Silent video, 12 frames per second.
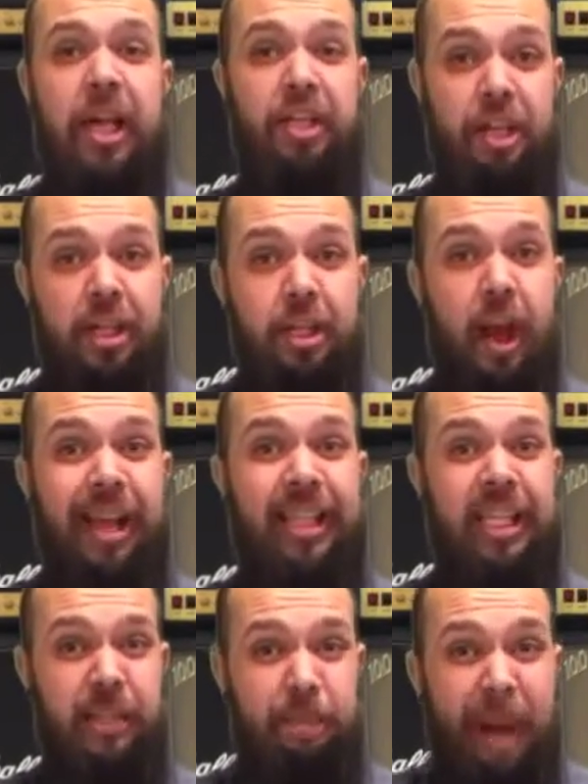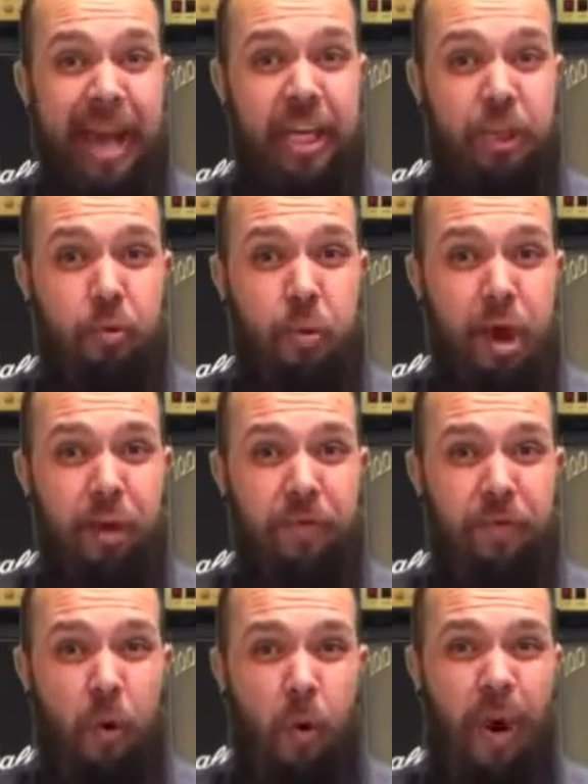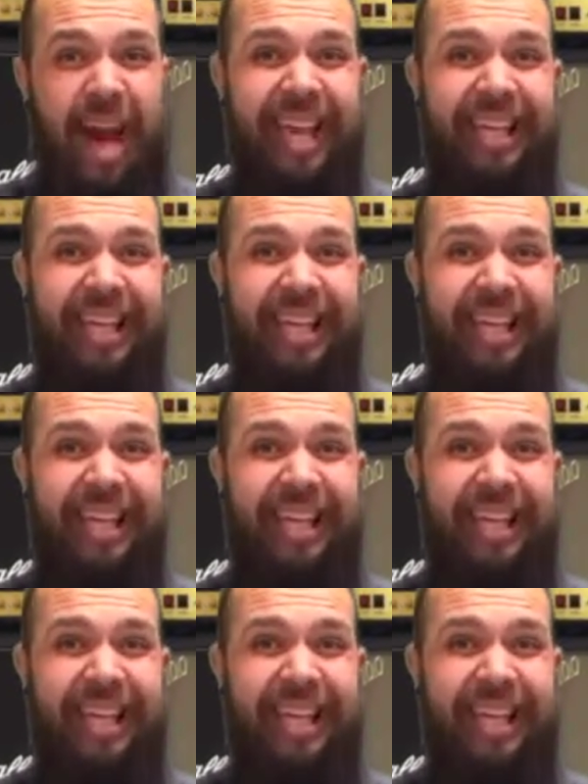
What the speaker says: Just like the Spanish word for